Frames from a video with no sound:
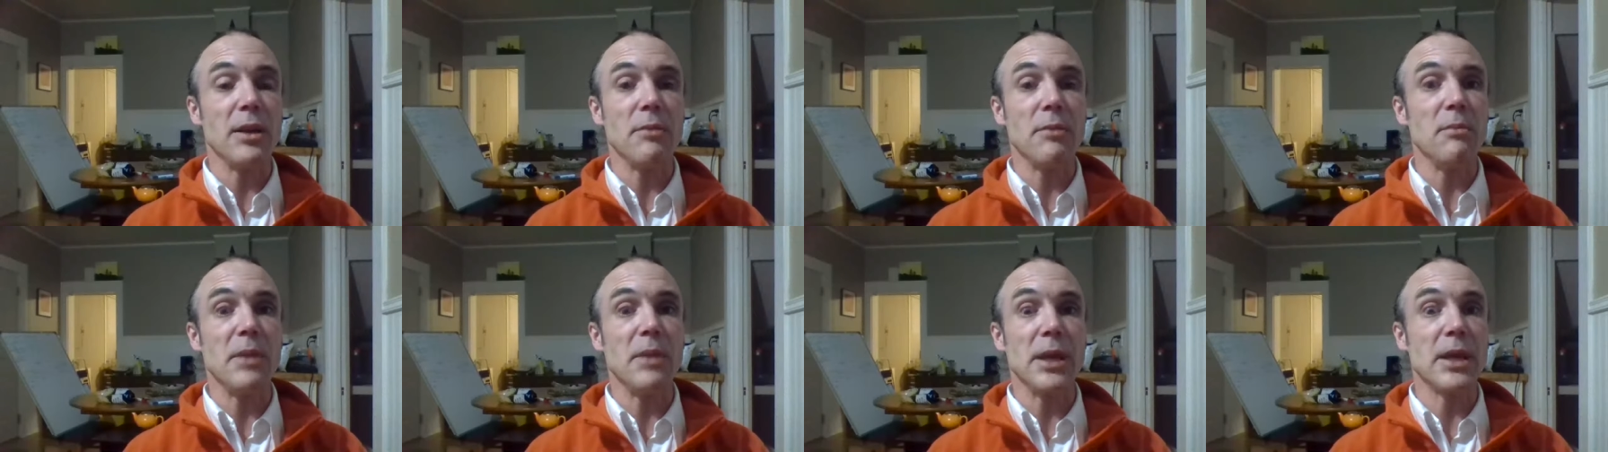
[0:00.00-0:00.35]

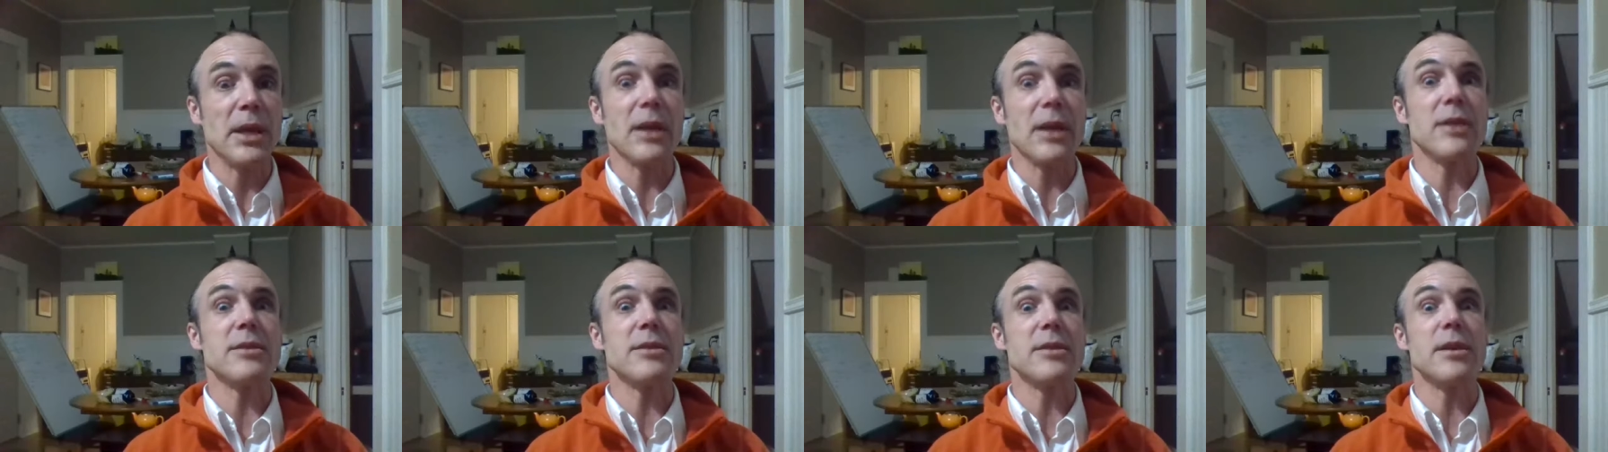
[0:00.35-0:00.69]

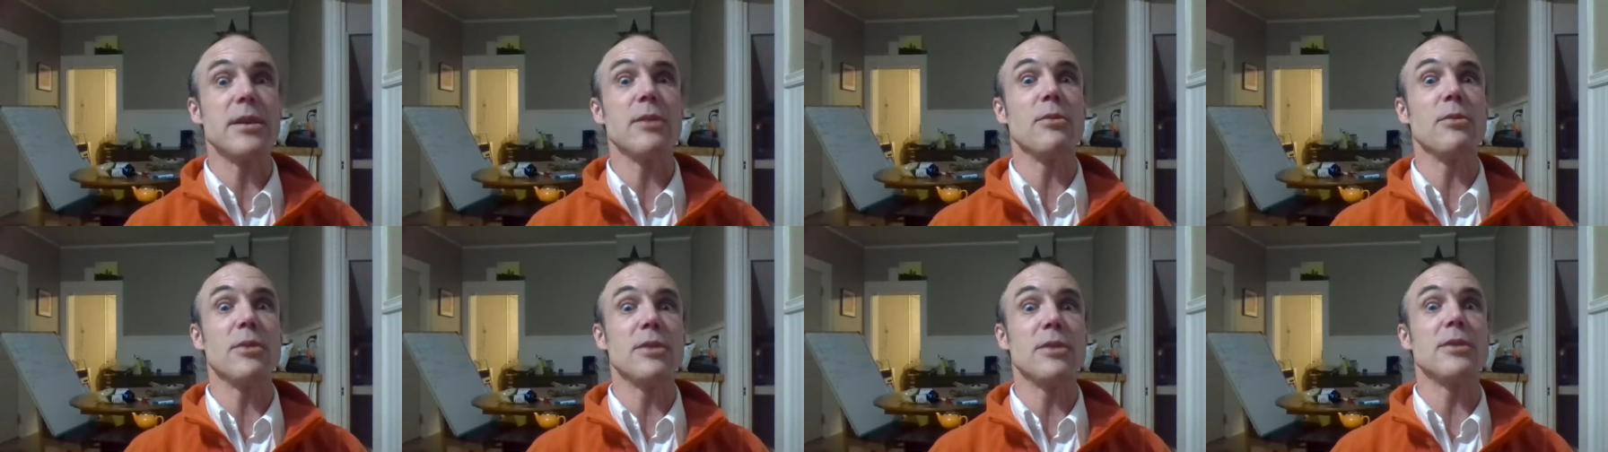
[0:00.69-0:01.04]
because he
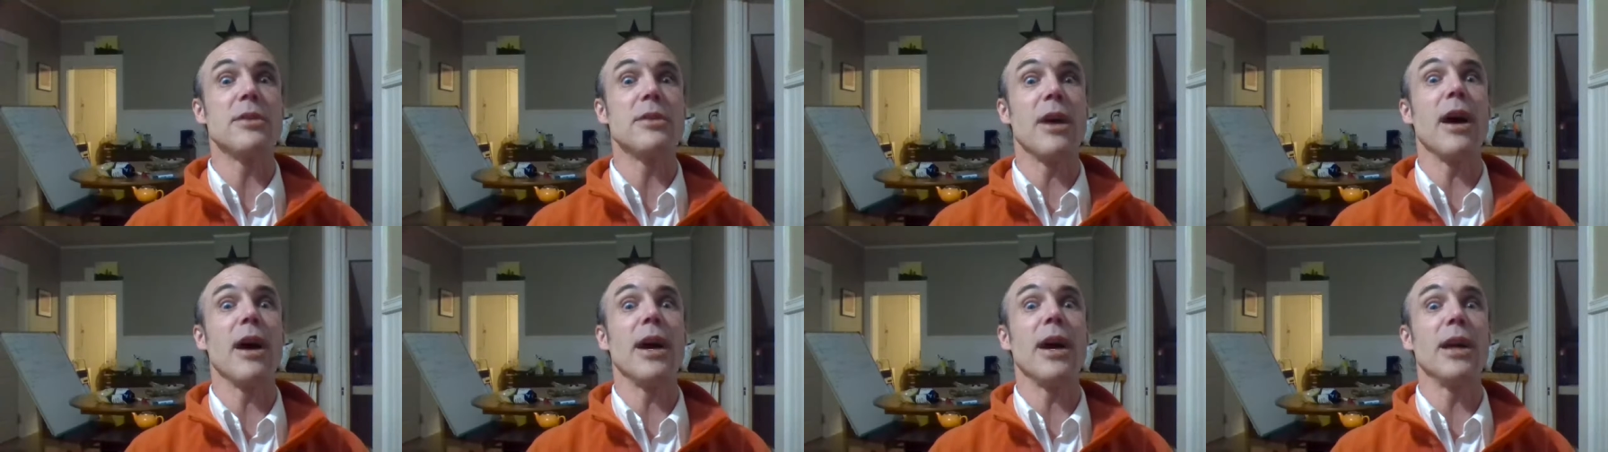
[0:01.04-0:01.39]
was
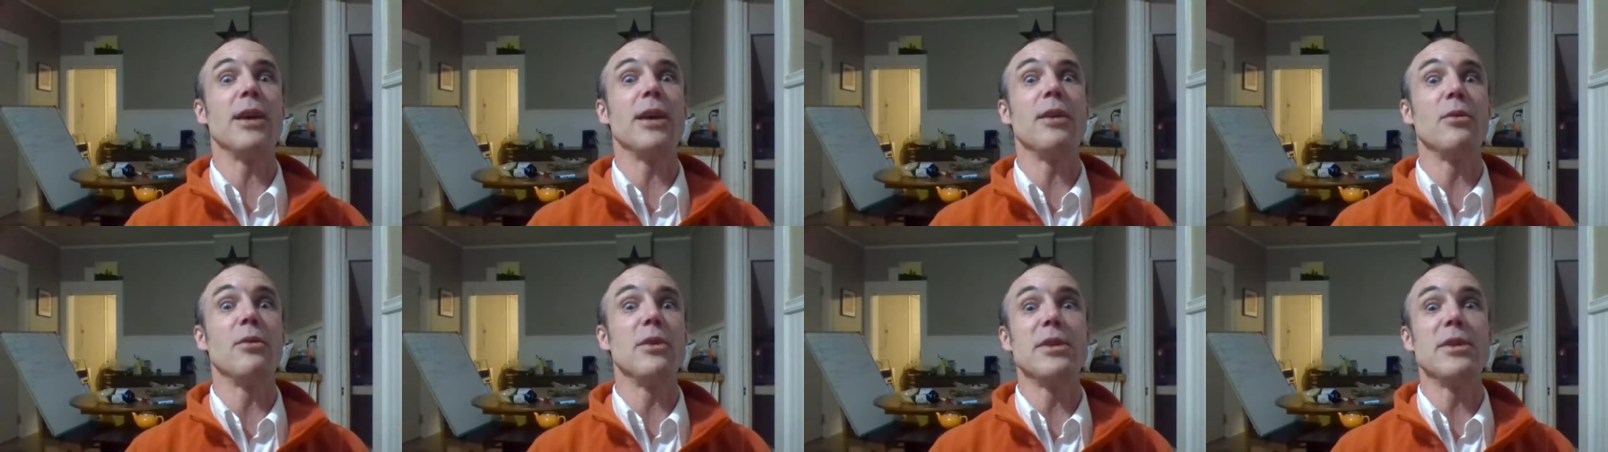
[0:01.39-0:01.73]
taught
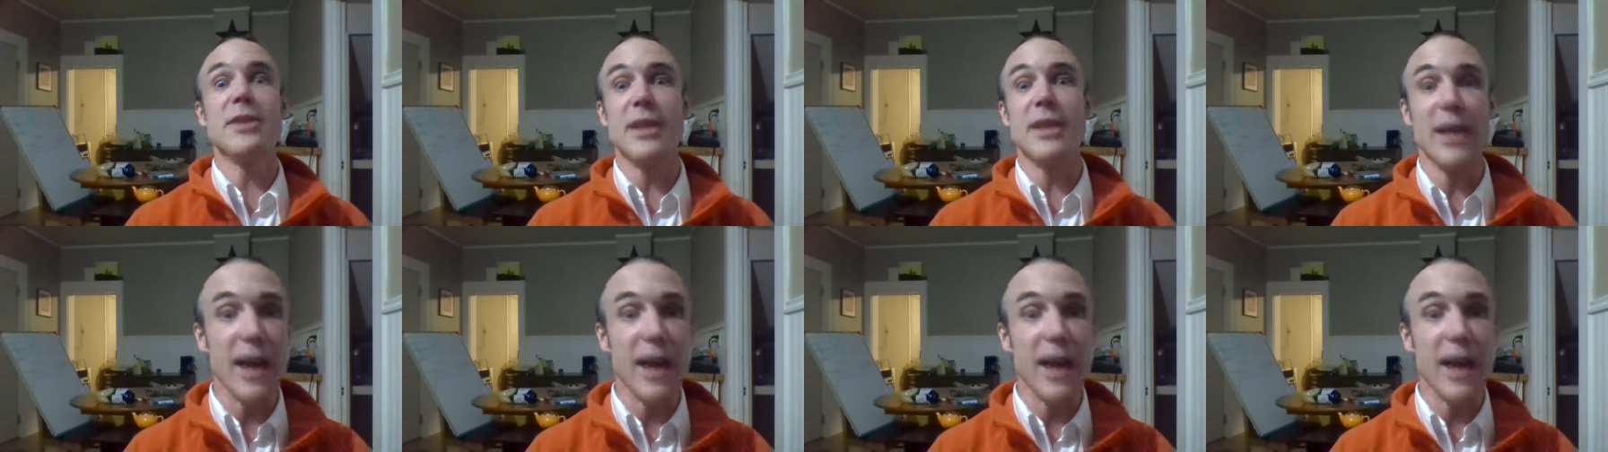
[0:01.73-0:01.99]
he was an